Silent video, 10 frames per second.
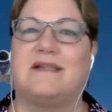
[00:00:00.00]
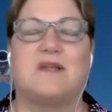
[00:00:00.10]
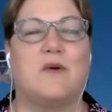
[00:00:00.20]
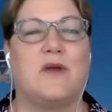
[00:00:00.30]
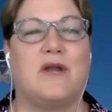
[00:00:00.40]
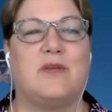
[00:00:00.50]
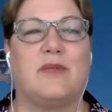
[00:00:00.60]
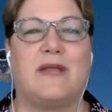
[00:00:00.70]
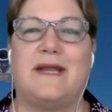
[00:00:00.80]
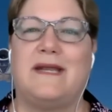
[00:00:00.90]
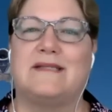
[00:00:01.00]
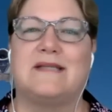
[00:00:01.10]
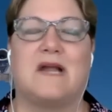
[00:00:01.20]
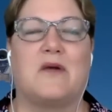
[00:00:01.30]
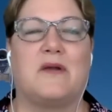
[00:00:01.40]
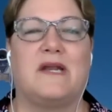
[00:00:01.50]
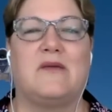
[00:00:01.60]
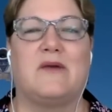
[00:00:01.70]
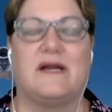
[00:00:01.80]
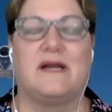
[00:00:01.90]
It's going on your plane and it's not going
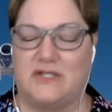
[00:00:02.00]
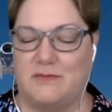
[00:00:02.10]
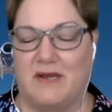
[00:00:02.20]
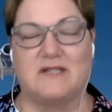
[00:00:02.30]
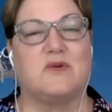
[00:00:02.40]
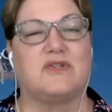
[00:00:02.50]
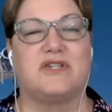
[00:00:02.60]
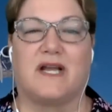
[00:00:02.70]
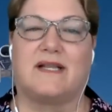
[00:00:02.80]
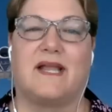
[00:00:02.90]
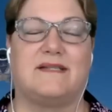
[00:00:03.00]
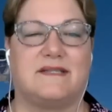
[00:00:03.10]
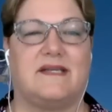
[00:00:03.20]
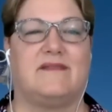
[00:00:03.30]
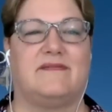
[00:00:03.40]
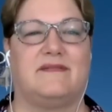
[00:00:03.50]
anywhere else. You might as well check that stuff.